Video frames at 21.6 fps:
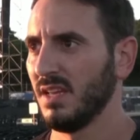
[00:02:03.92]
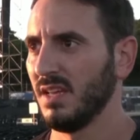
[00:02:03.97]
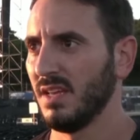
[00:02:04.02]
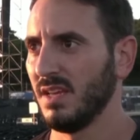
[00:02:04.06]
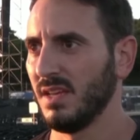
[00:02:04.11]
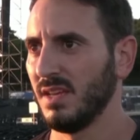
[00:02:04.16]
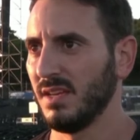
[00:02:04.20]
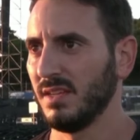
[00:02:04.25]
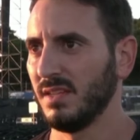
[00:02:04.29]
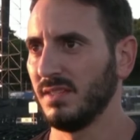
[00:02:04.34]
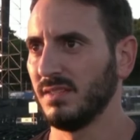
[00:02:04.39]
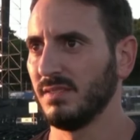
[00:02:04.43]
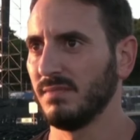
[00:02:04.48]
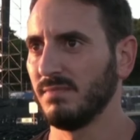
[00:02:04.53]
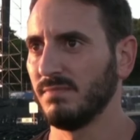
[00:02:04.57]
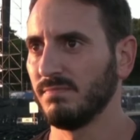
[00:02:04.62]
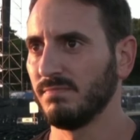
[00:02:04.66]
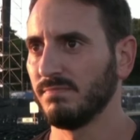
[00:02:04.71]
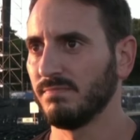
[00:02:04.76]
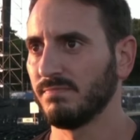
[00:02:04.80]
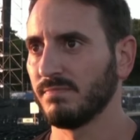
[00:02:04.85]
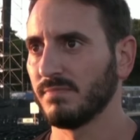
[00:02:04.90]

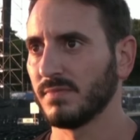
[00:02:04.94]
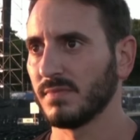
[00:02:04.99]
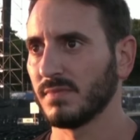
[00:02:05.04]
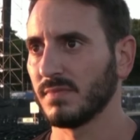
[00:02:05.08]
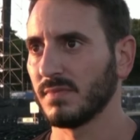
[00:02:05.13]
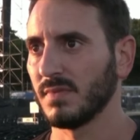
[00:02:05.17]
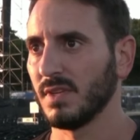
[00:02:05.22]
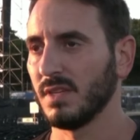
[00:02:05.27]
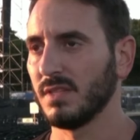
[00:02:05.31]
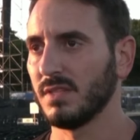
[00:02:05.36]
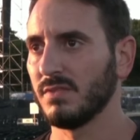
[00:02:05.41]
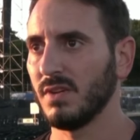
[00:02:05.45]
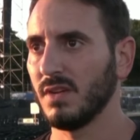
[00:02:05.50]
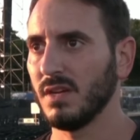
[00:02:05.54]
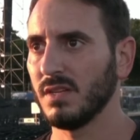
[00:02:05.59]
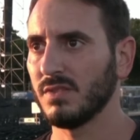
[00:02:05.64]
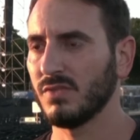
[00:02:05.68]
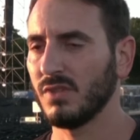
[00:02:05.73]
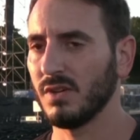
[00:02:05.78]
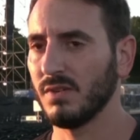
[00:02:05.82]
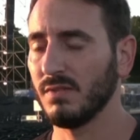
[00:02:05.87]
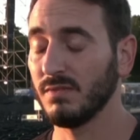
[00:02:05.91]
And it's
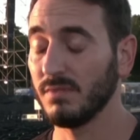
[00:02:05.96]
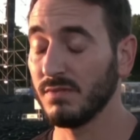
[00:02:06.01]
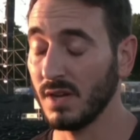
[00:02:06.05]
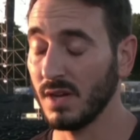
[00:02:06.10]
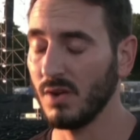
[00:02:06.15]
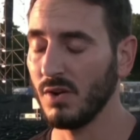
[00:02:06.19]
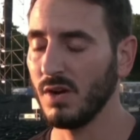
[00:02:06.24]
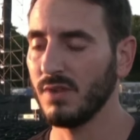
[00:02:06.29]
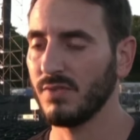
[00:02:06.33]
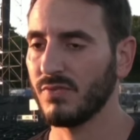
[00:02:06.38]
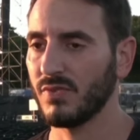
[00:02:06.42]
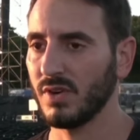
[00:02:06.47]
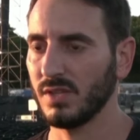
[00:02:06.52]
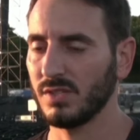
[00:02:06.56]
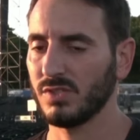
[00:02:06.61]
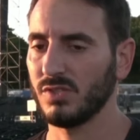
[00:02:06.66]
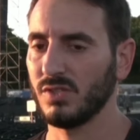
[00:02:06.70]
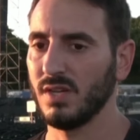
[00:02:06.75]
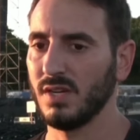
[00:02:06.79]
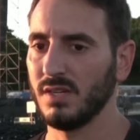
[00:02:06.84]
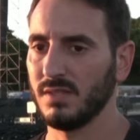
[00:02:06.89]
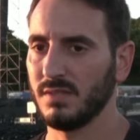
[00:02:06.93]
very, very
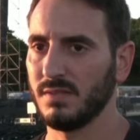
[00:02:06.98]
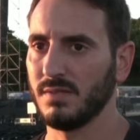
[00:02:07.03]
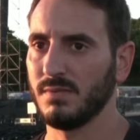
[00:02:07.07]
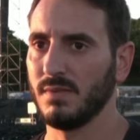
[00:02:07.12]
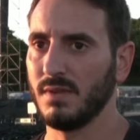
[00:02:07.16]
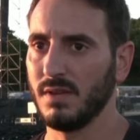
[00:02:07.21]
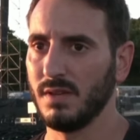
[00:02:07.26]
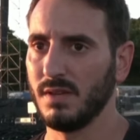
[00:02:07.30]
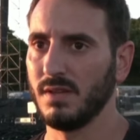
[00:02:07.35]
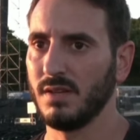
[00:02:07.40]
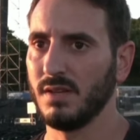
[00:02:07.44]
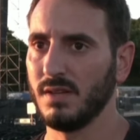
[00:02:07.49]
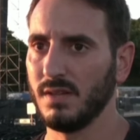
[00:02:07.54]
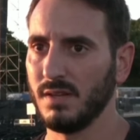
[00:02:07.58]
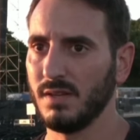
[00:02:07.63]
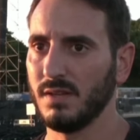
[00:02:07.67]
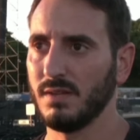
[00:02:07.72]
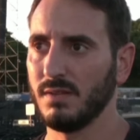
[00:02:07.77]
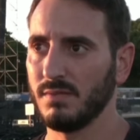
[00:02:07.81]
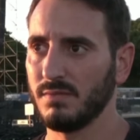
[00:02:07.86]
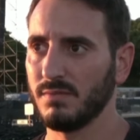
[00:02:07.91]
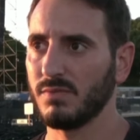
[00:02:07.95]
frustrating
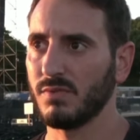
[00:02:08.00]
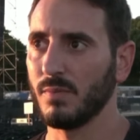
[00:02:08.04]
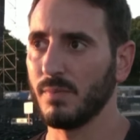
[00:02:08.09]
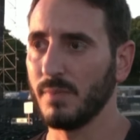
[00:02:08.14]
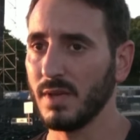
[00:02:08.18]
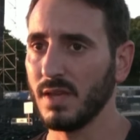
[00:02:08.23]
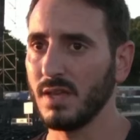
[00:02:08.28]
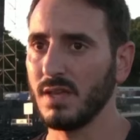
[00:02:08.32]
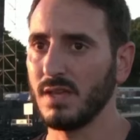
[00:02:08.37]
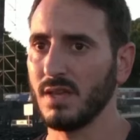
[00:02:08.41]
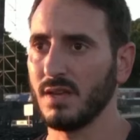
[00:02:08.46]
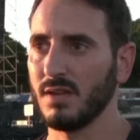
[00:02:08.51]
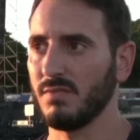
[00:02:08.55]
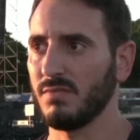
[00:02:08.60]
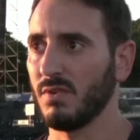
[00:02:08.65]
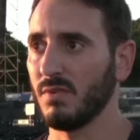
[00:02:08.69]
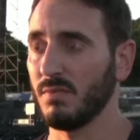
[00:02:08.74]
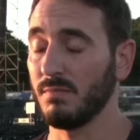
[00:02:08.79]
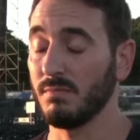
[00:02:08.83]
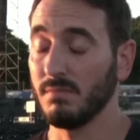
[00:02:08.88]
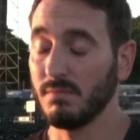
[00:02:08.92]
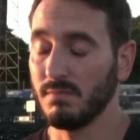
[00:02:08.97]
uh, for me and
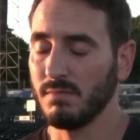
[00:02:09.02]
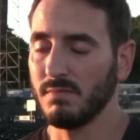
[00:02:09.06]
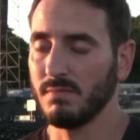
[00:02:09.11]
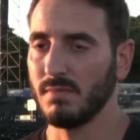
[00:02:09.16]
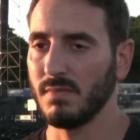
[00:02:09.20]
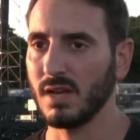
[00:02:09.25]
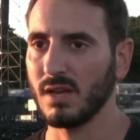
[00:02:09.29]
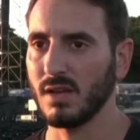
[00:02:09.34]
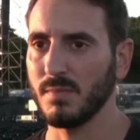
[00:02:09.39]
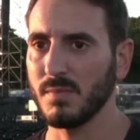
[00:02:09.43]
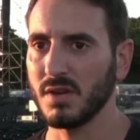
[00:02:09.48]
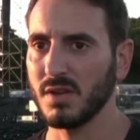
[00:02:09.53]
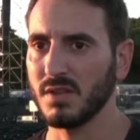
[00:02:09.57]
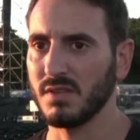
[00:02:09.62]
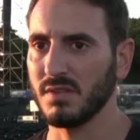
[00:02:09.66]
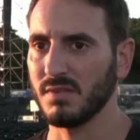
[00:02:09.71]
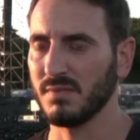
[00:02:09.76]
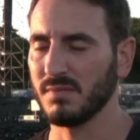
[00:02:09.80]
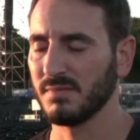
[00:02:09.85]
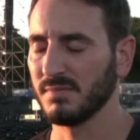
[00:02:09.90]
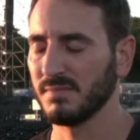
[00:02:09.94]
for my community.